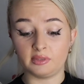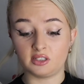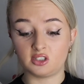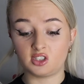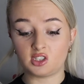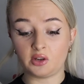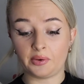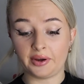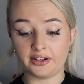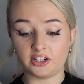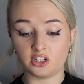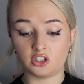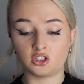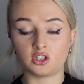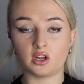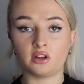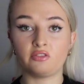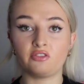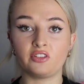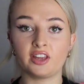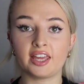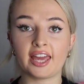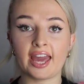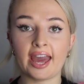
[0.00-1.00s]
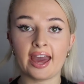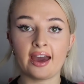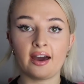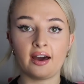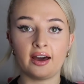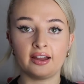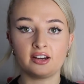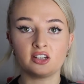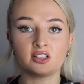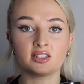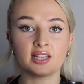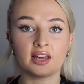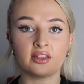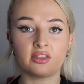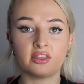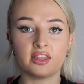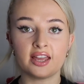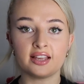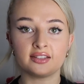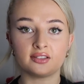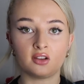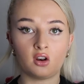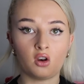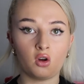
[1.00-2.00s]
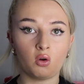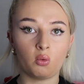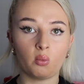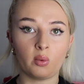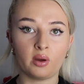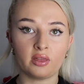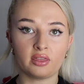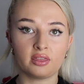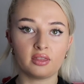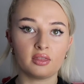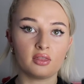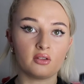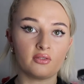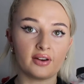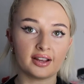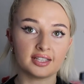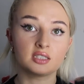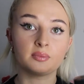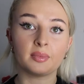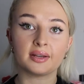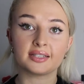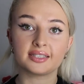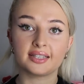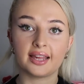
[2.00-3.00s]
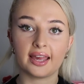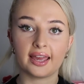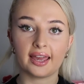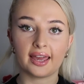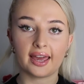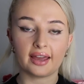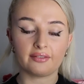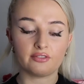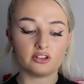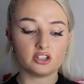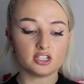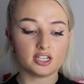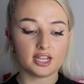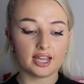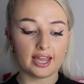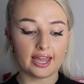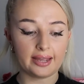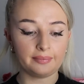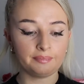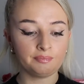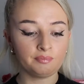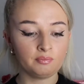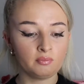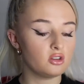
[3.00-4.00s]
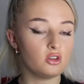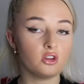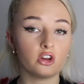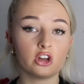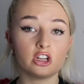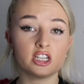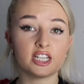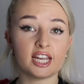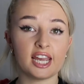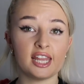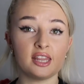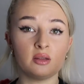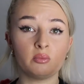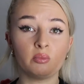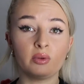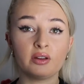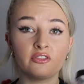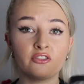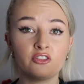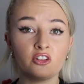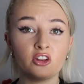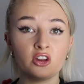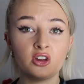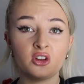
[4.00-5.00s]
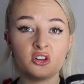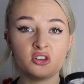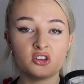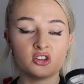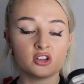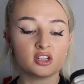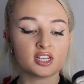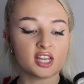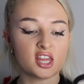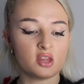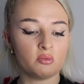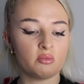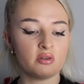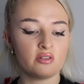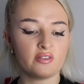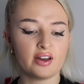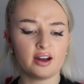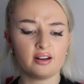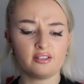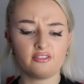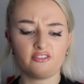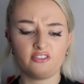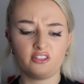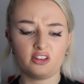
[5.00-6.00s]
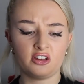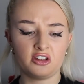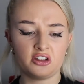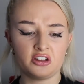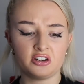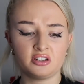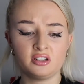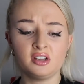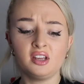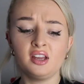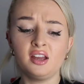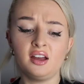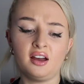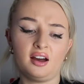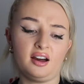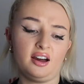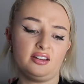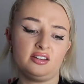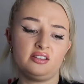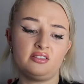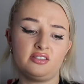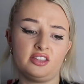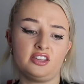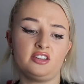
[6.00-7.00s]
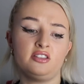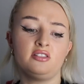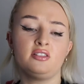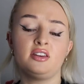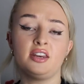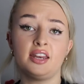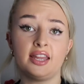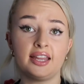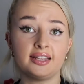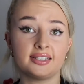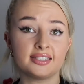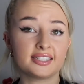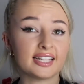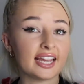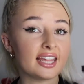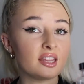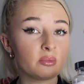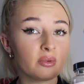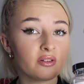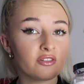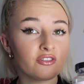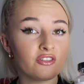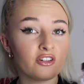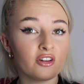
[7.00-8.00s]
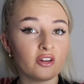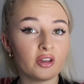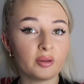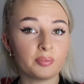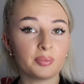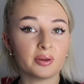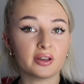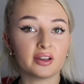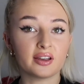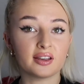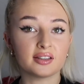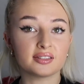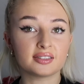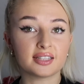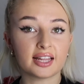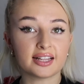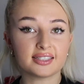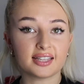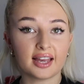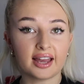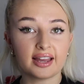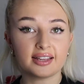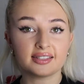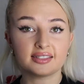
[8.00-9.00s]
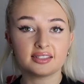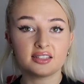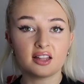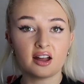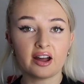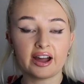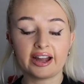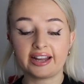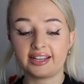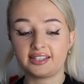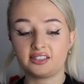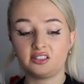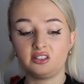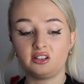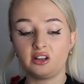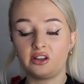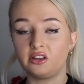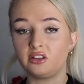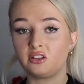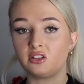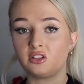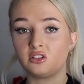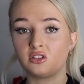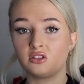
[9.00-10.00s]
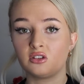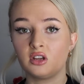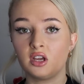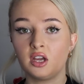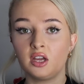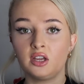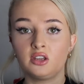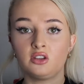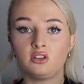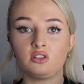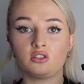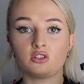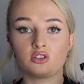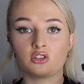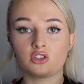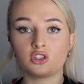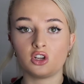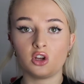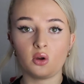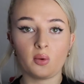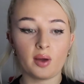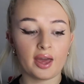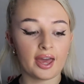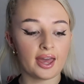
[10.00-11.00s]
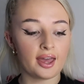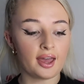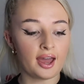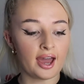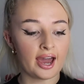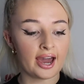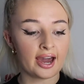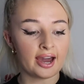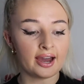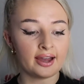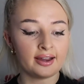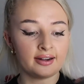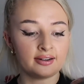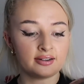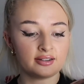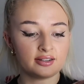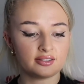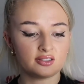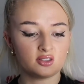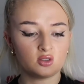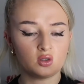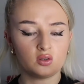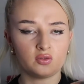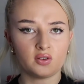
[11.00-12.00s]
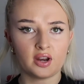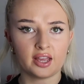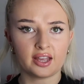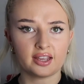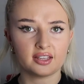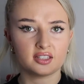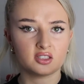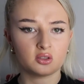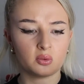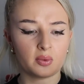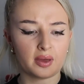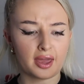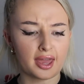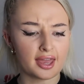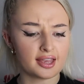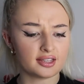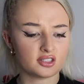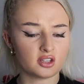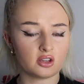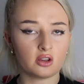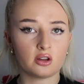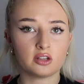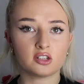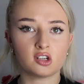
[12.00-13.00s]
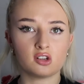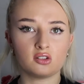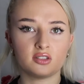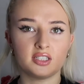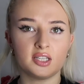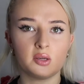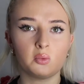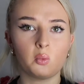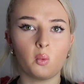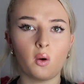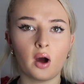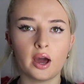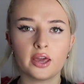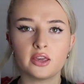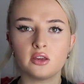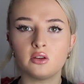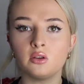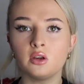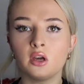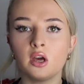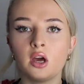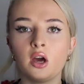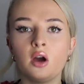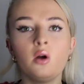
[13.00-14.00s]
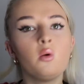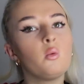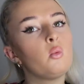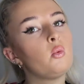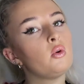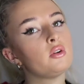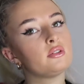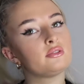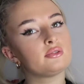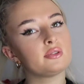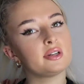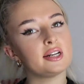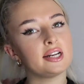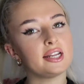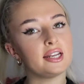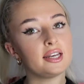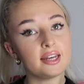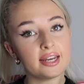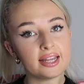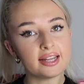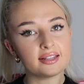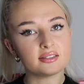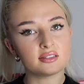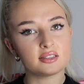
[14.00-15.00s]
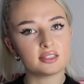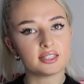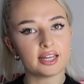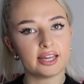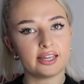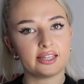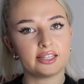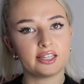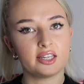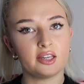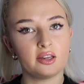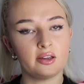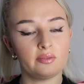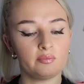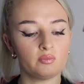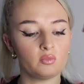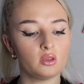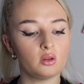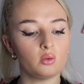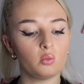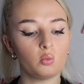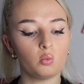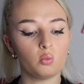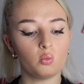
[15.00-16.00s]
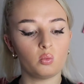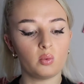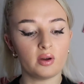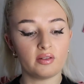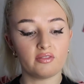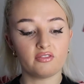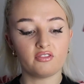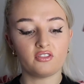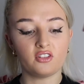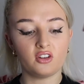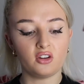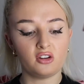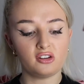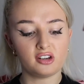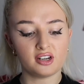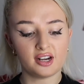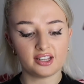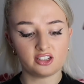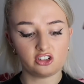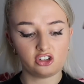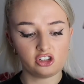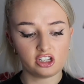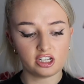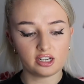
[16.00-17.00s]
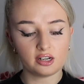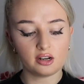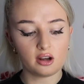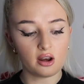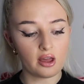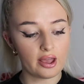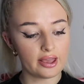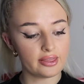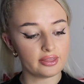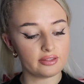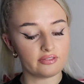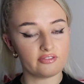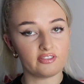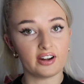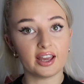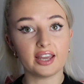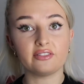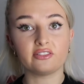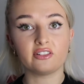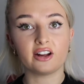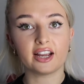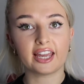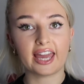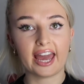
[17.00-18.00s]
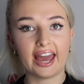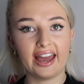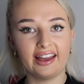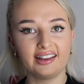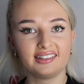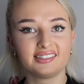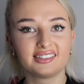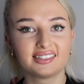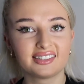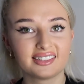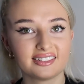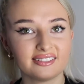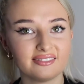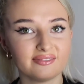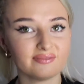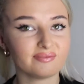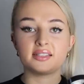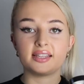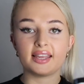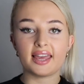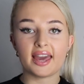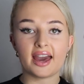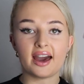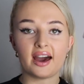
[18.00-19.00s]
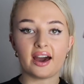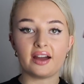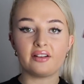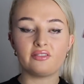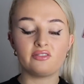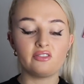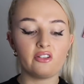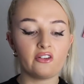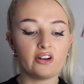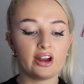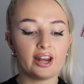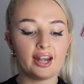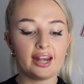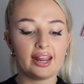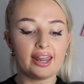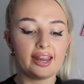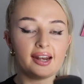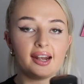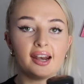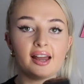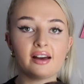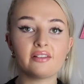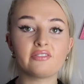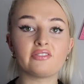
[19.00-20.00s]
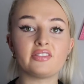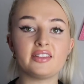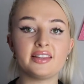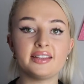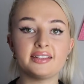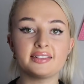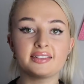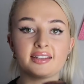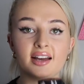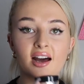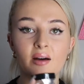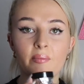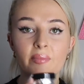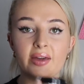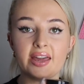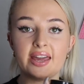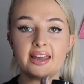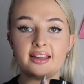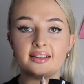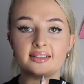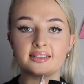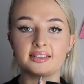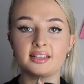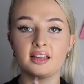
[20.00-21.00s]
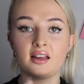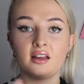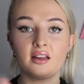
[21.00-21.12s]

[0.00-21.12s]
So I just don't forget. I just have these along with the rest of my skincare routine. You can take them with food, you can take them without food. I don't think you need to take them with food because they taste nice. You know, you can, you just chew it and it's sort of like a sweet. So I don't see why you would really need to take it with food unless you didn't like the flavor, I guess. So yeah, I really love these gummies.